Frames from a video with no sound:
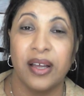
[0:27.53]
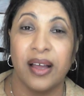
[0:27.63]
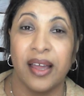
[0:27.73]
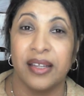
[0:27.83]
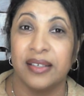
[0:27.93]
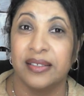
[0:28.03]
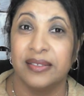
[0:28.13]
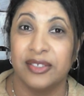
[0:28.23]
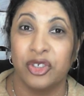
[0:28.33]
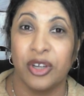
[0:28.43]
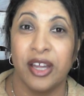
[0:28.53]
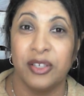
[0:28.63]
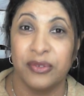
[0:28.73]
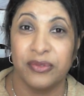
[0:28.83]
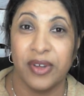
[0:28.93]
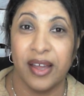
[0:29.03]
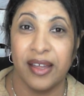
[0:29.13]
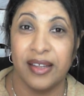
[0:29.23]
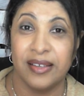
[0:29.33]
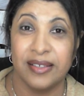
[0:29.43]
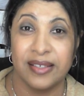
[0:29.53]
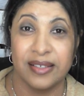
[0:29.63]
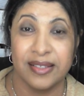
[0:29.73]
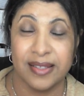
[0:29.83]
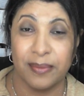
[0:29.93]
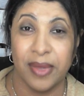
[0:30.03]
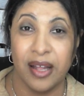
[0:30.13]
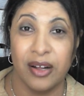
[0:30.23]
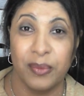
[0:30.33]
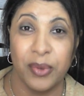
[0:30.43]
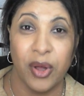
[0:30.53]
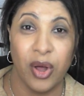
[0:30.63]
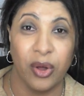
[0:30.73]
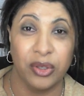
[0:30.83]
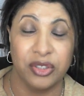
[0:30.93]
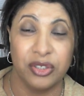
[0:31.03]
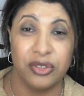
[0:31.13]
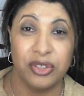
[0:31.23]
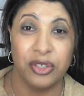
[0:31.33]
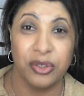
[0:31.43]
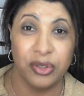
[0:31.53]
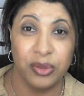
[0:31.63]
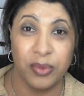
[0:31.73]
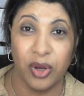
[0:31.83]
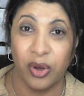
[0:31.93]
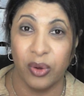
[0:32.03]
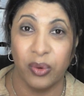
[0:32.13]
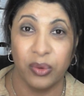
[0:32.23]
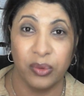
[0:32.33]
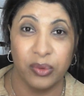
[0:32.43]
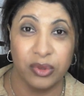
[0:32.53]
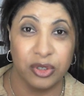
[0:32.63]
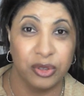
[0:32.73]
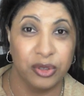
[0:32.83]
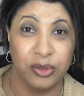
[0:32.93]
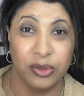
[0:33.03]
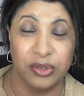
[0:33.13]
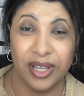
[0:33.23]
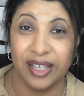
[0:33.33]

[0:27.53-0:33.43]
I try to find some help on YouTube or Google.